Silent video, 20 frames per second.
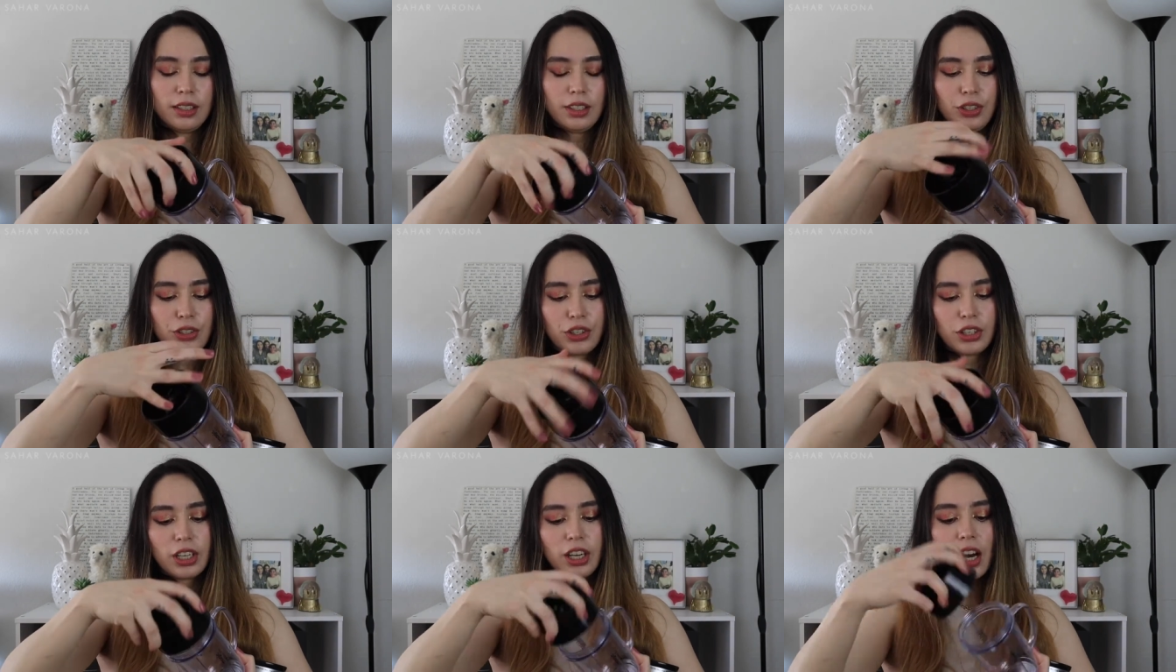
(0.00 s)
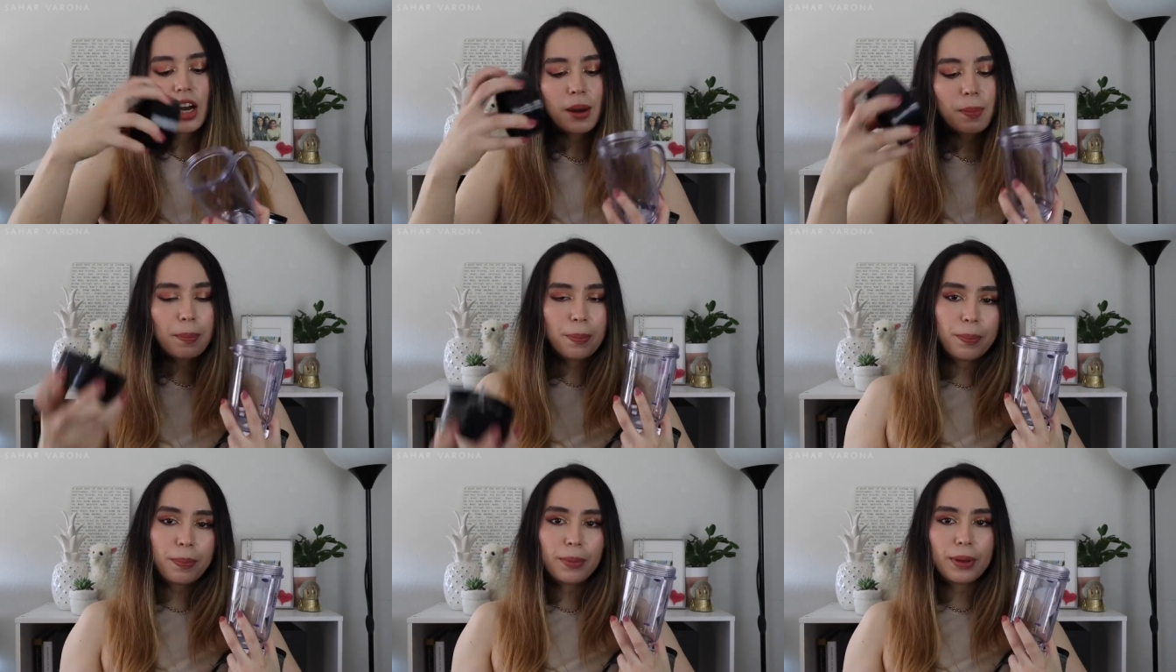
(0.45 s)
your
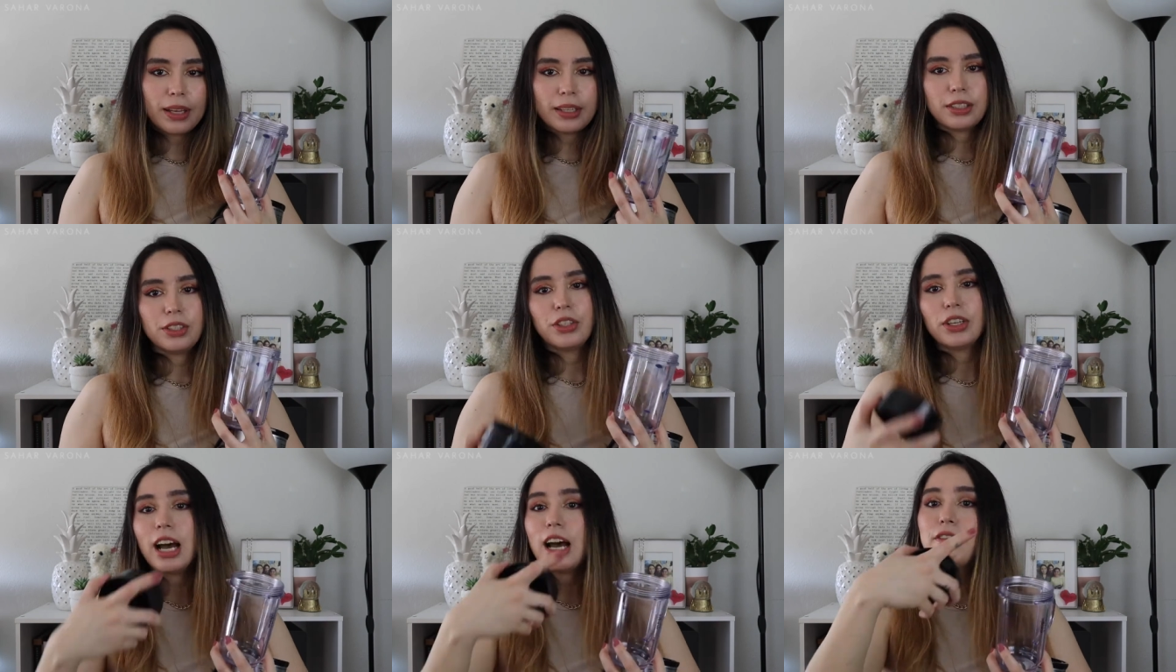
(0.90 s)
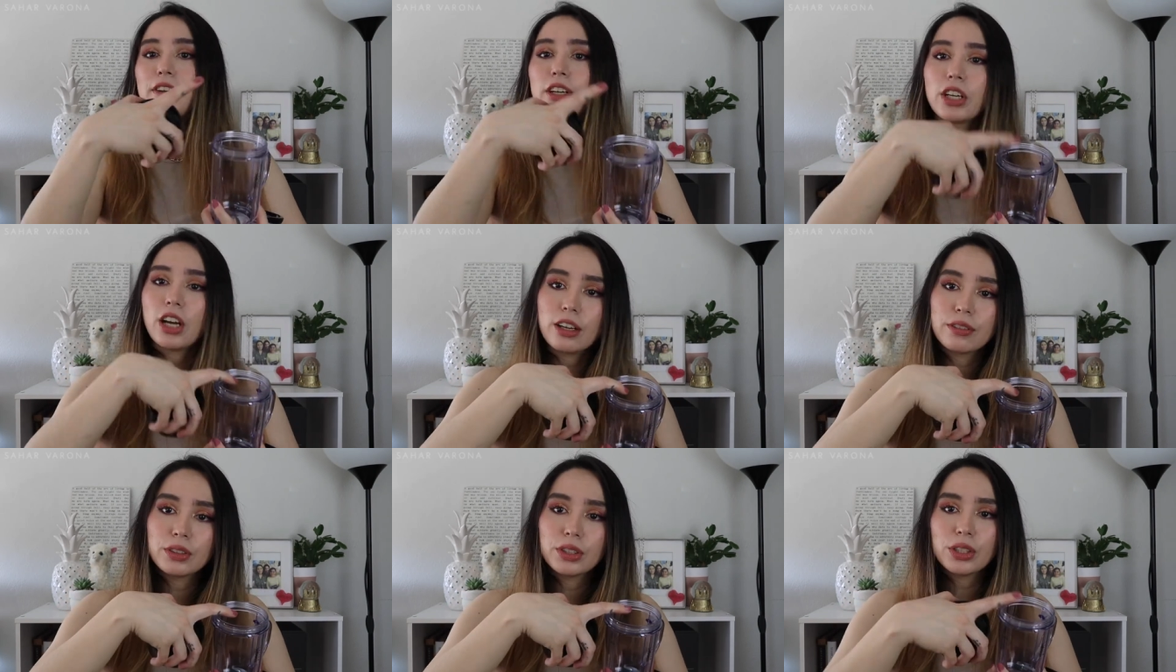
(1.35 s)
cup you have a
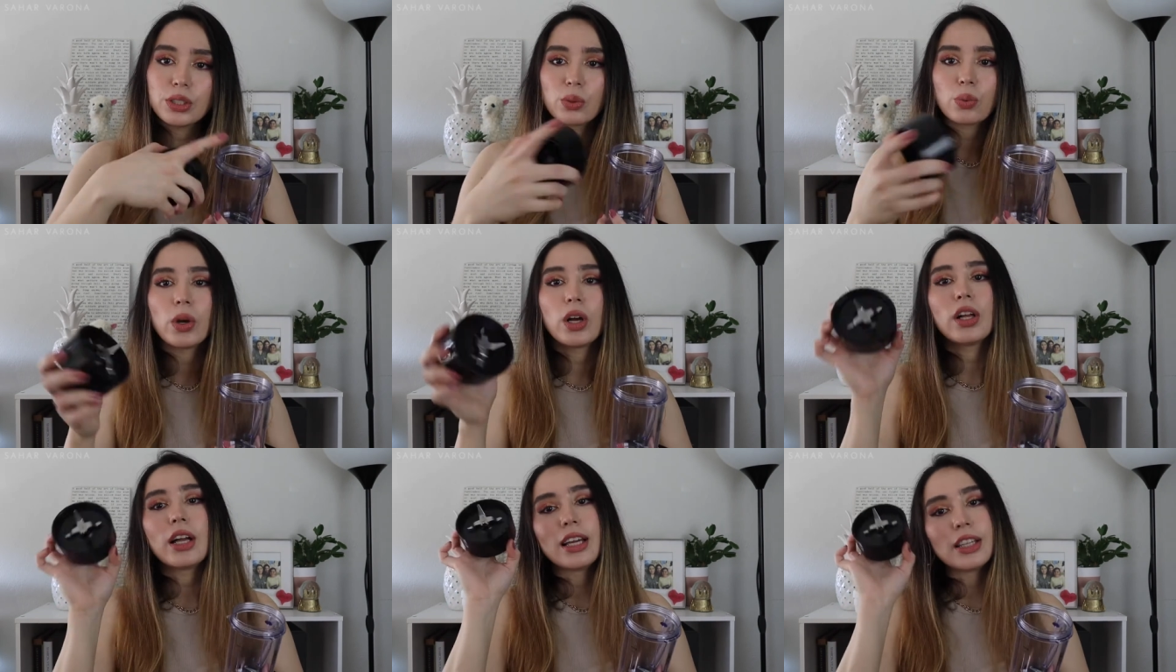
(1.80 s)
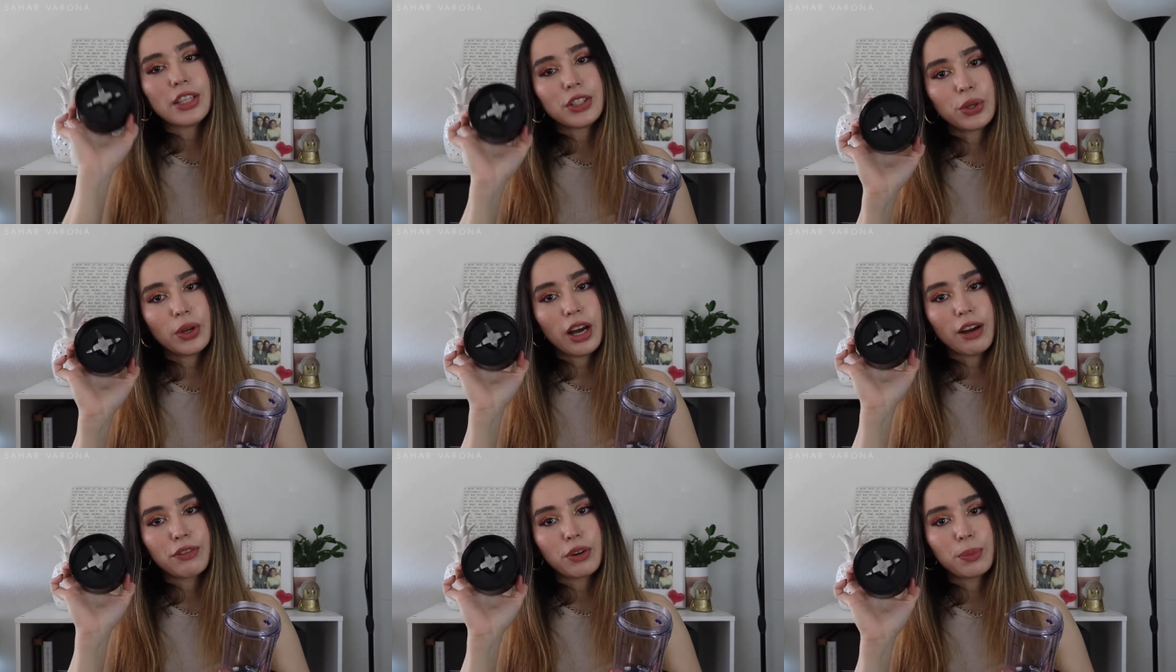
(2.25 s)
cover as well and then you
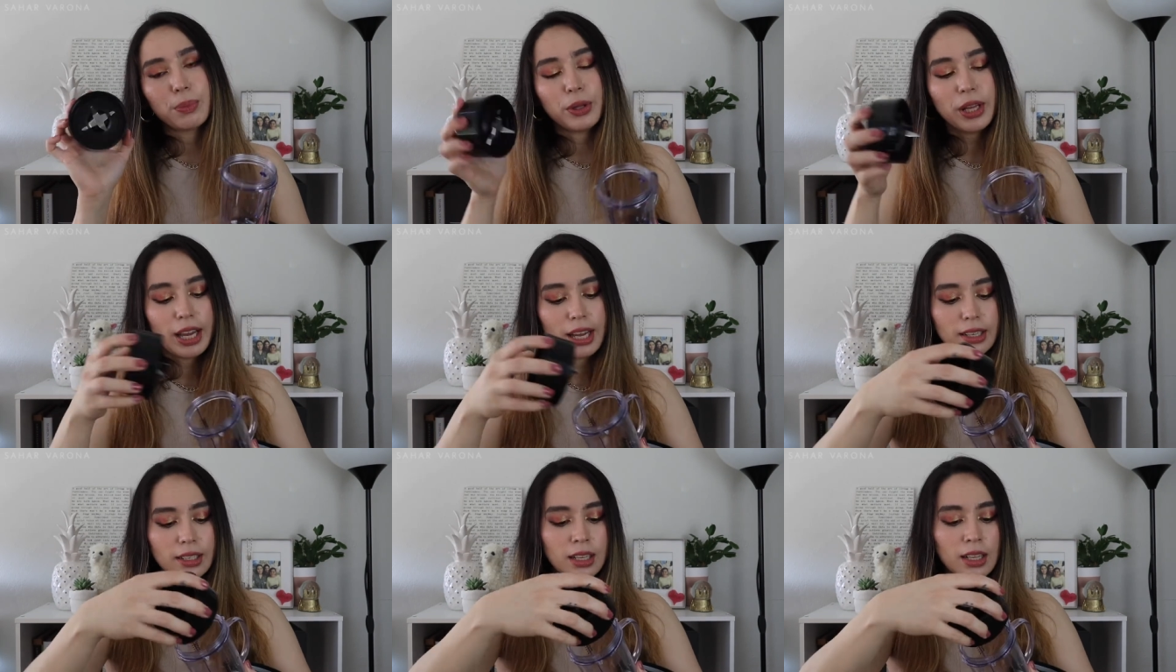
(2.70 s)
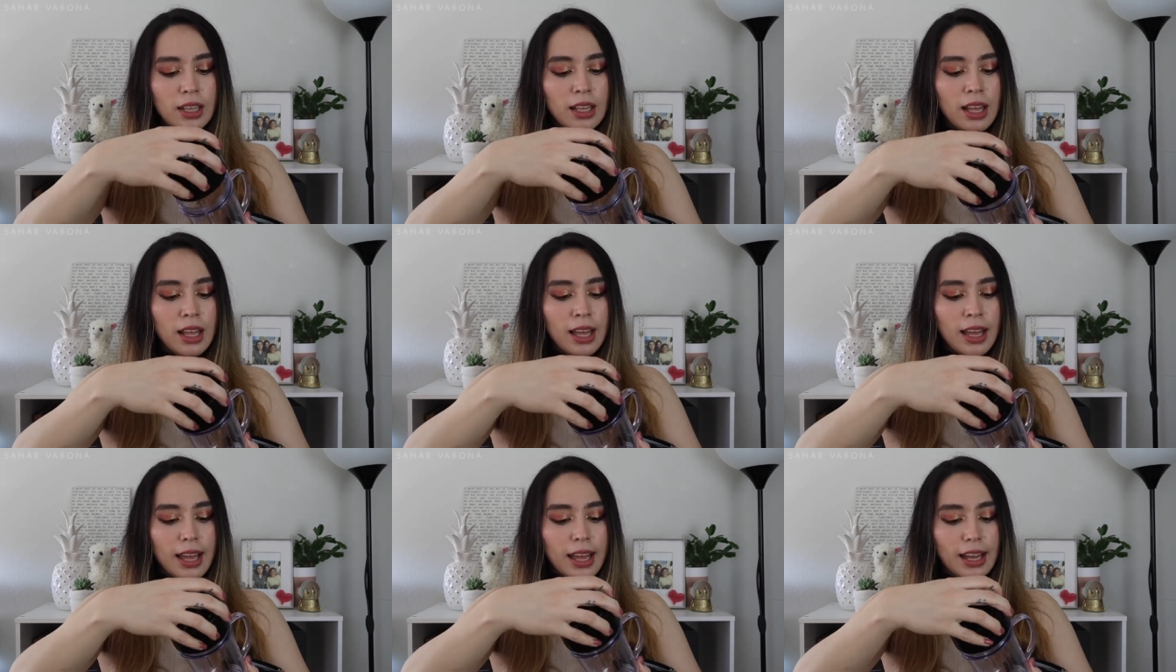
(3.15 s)
have your blade
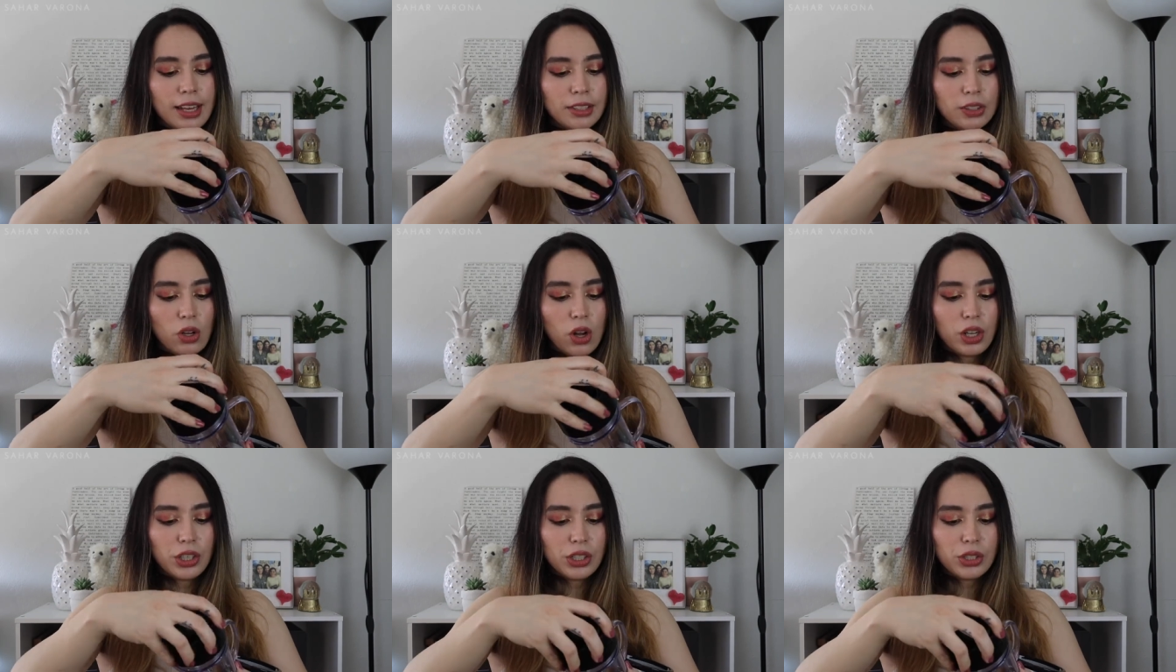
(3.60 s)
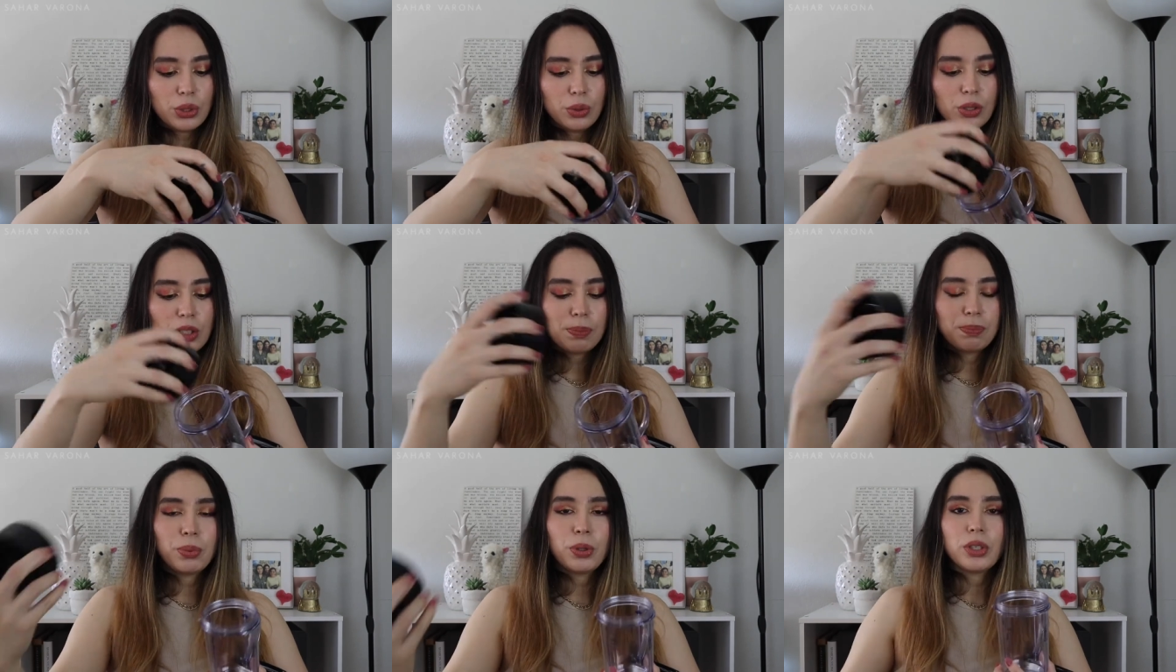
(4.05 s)
and all you do
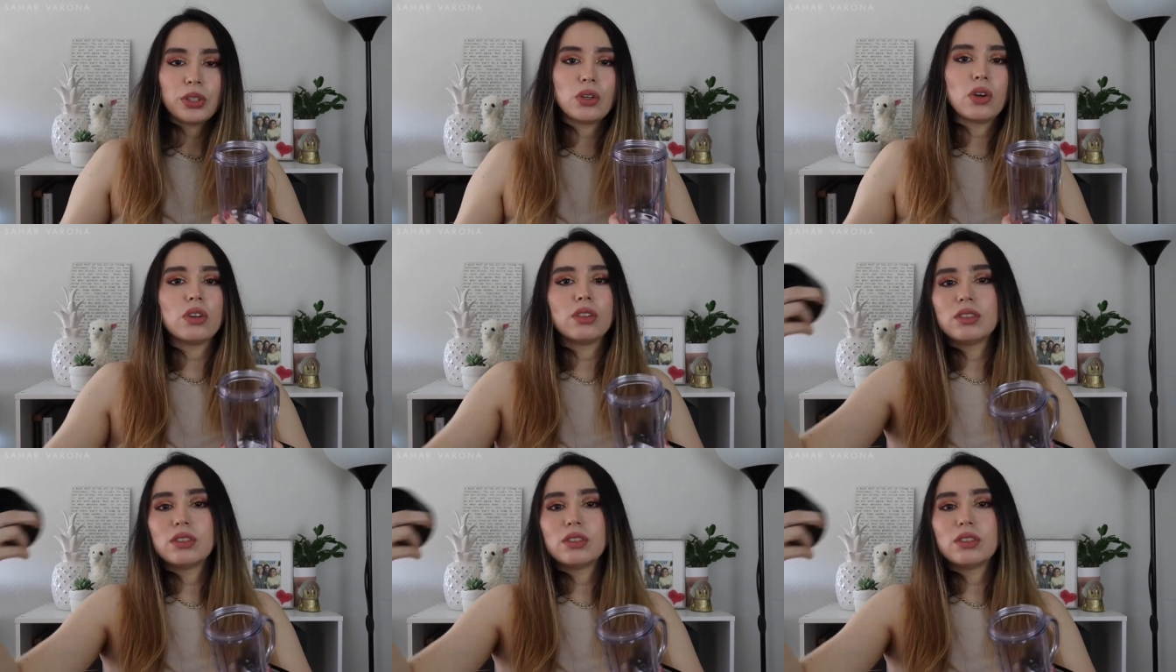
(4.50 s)
is put